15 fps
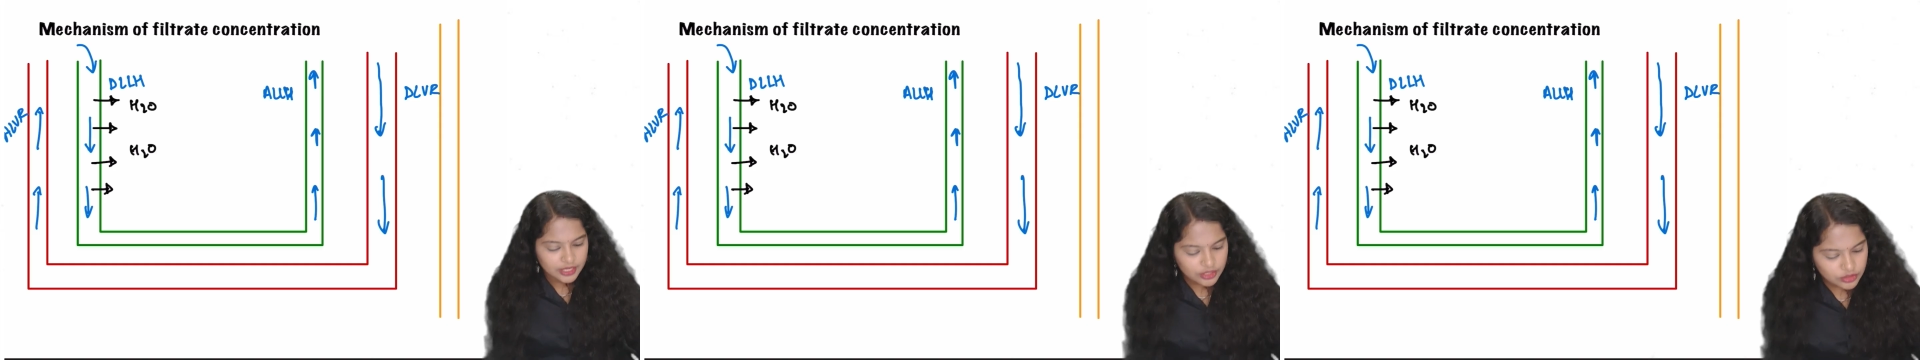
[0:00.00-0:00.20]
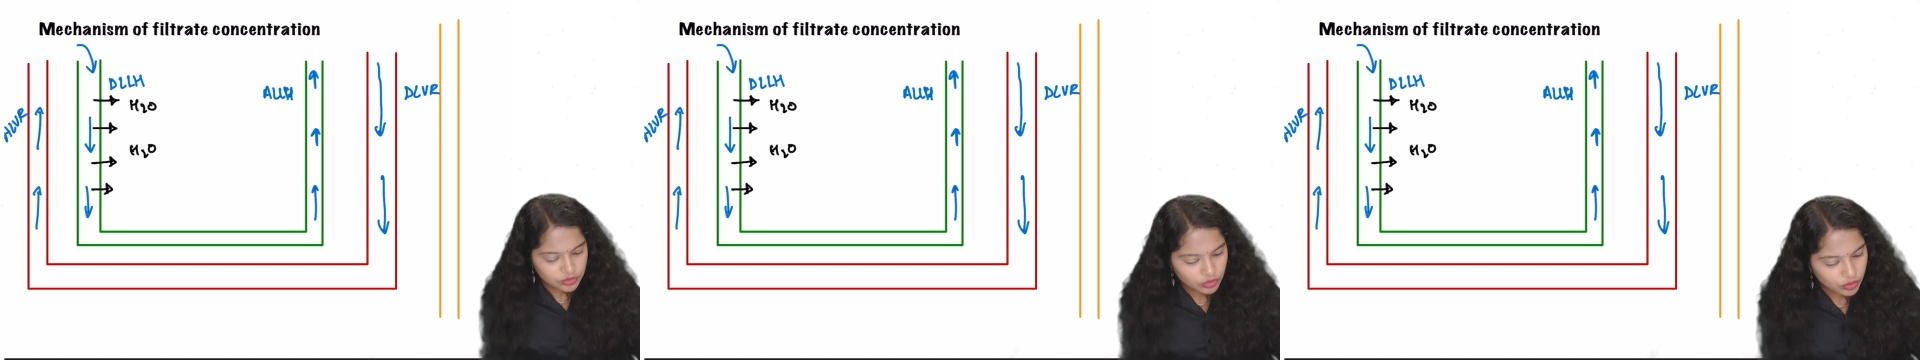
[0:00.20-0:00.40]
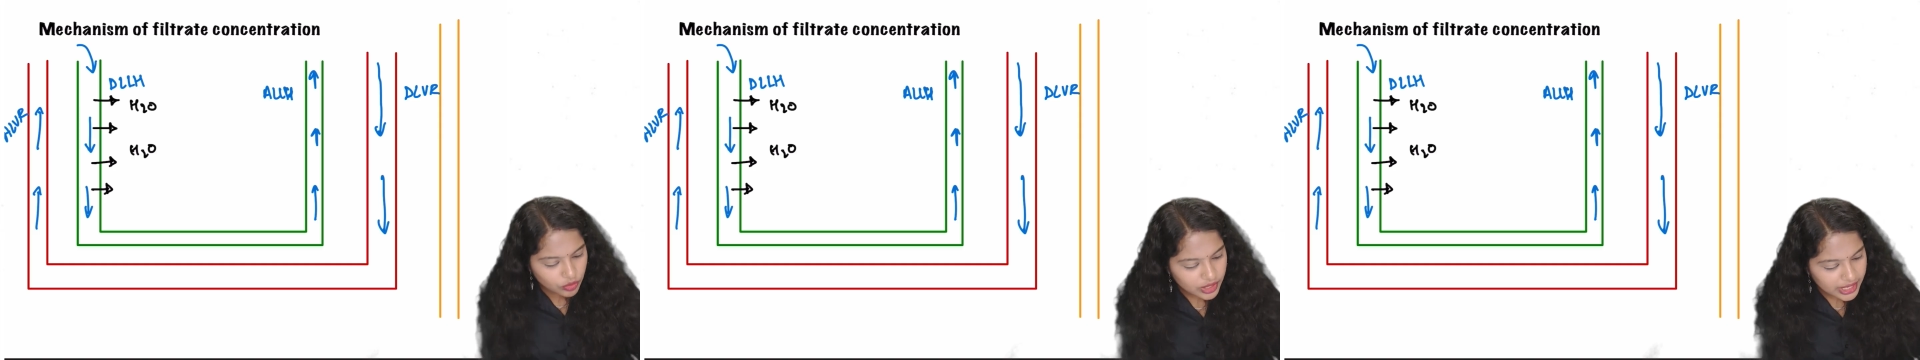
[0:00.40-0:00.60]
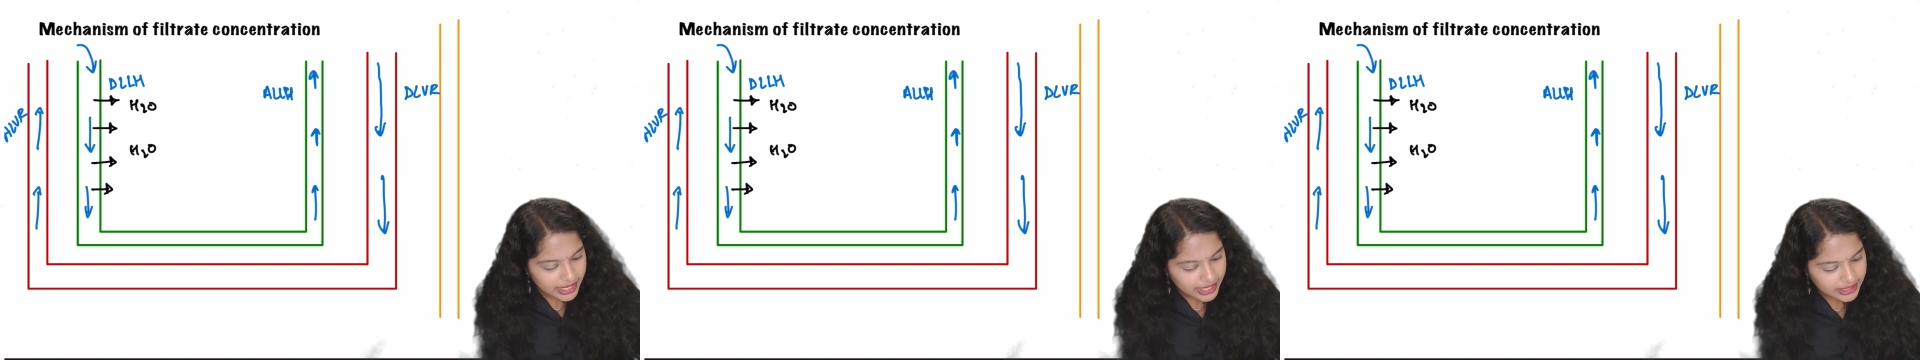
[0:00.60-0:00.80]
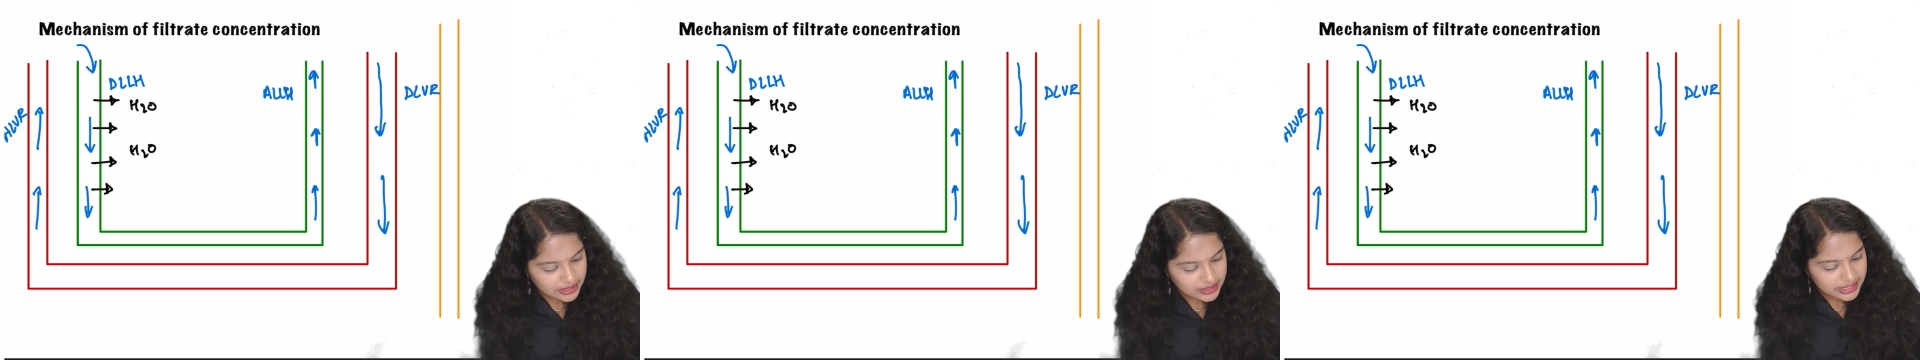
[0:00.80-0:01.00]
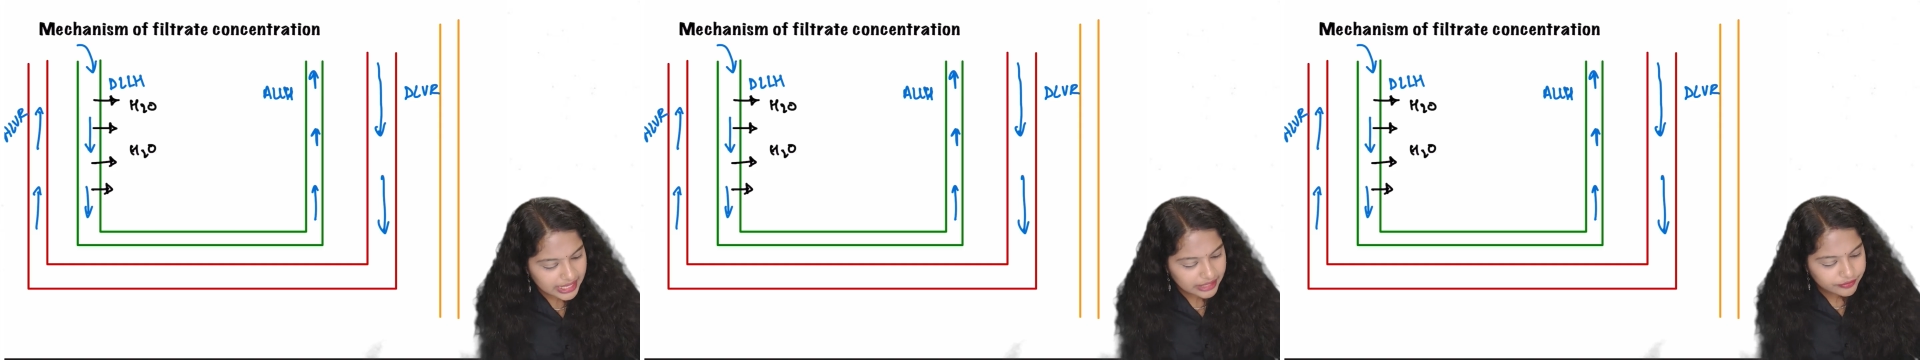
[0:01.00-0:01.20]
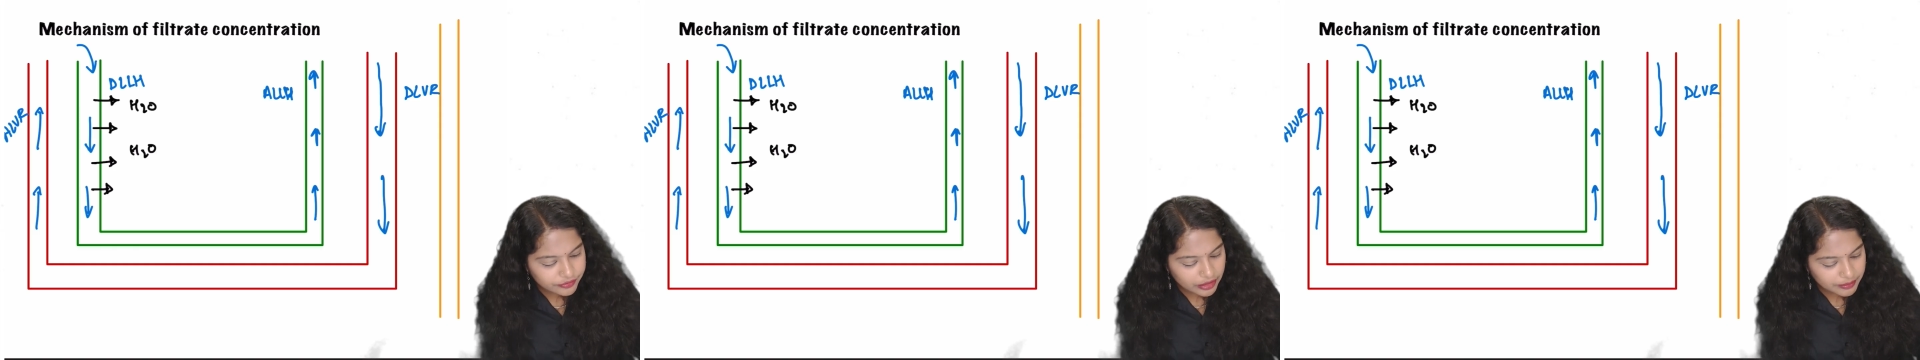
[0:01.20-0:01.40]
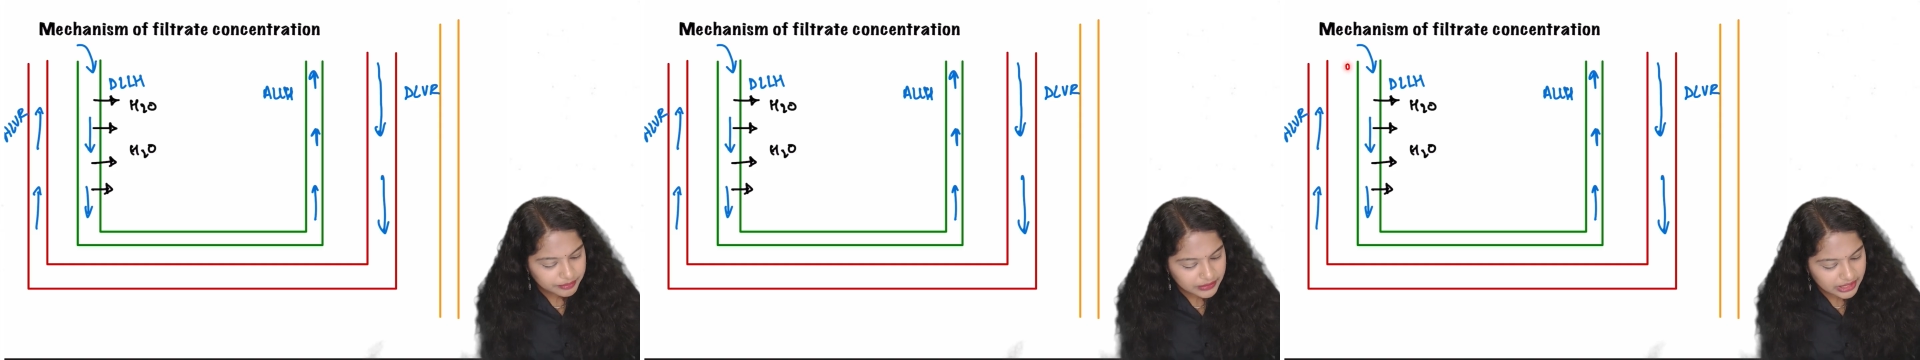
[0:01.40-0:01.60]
So it is like from